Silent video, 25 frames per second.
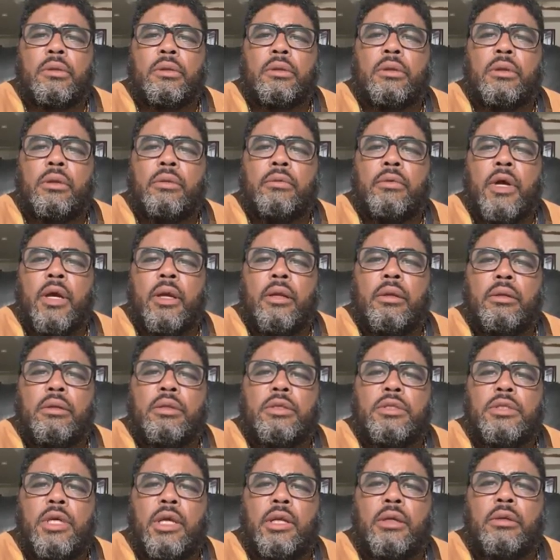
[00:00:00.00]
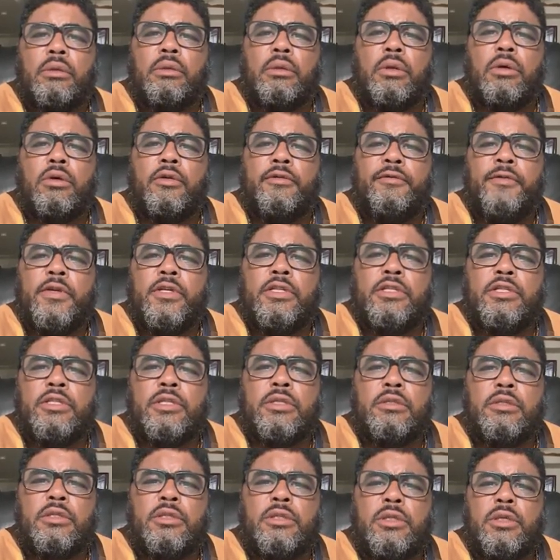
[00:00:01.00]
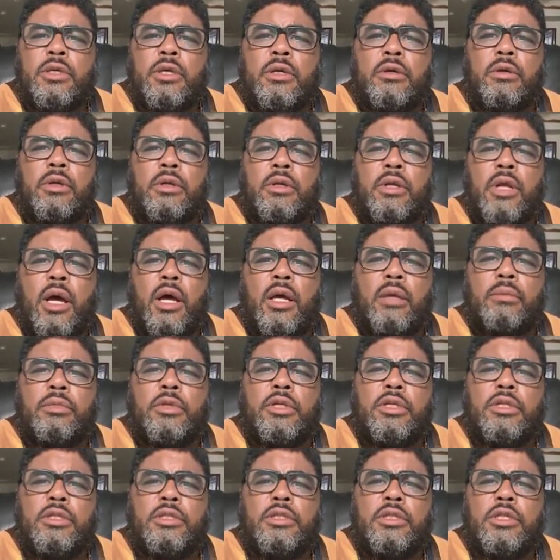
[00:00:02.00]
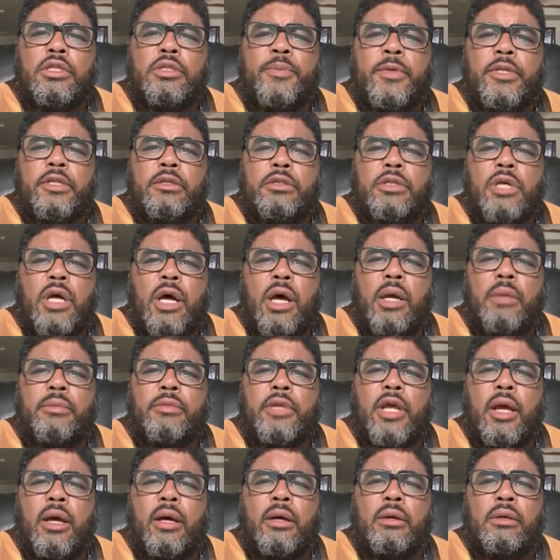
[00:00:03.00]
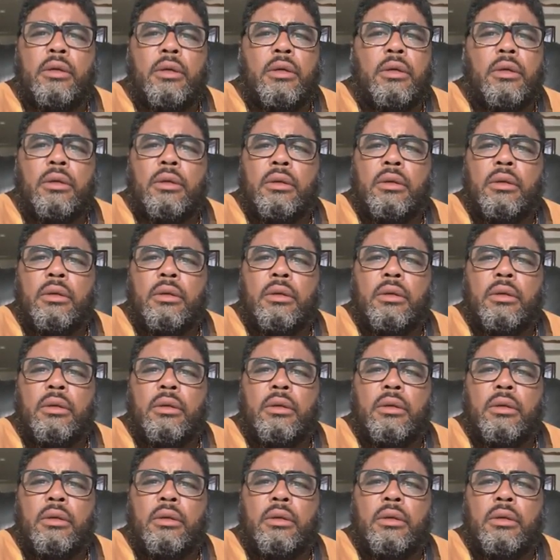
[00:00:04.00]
All right, because I don't know if he's sincere or not, but he's just been timed out.